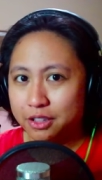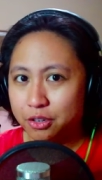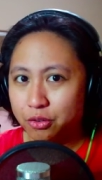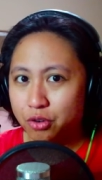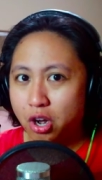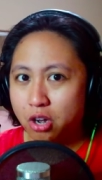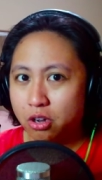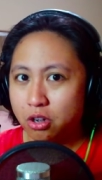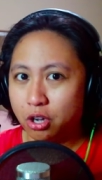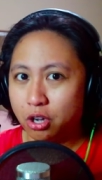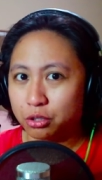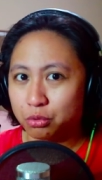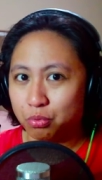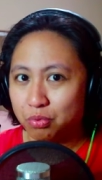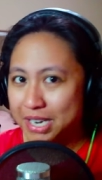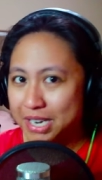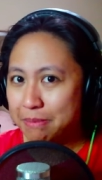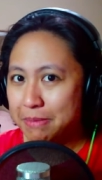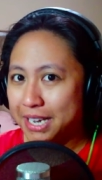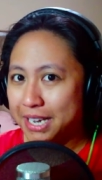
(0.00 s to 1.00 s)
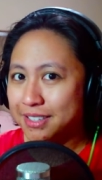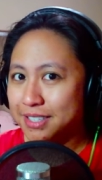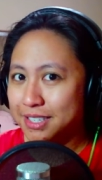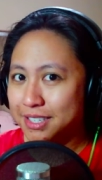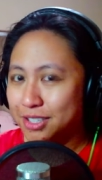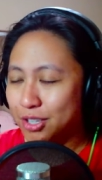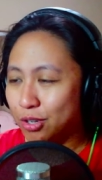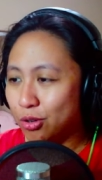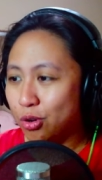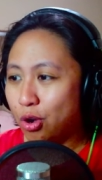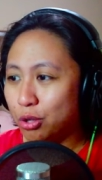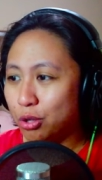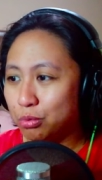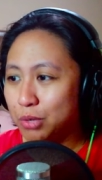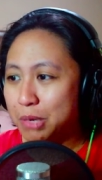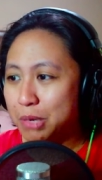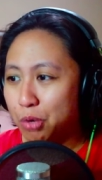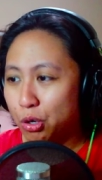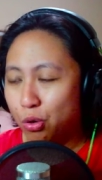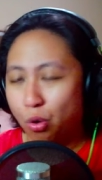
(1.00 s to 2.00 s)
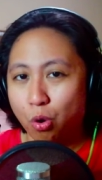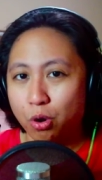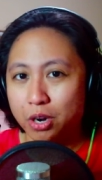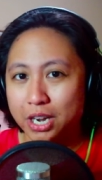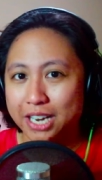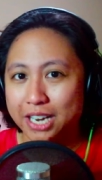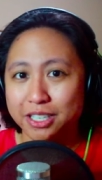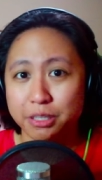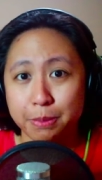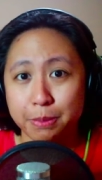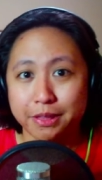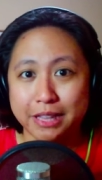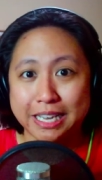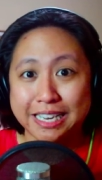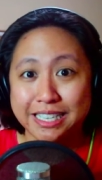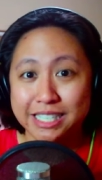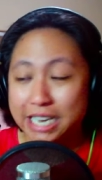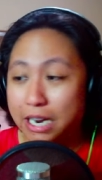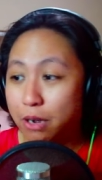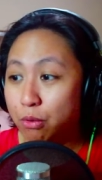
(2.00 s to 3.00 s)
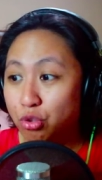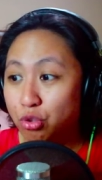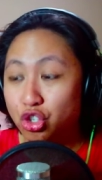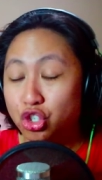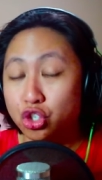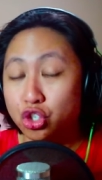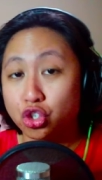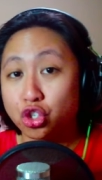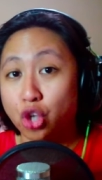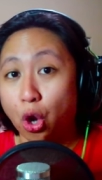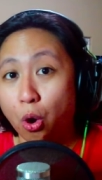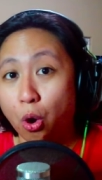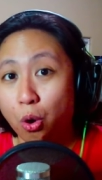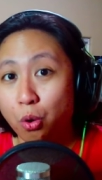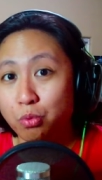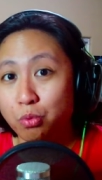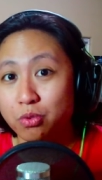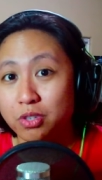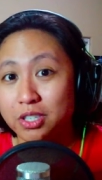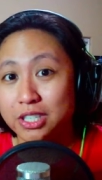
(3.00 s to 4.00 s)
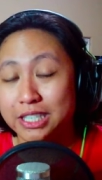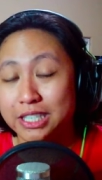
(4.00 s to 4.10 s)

They're not called remixes, they're called re-recordings, but they sound so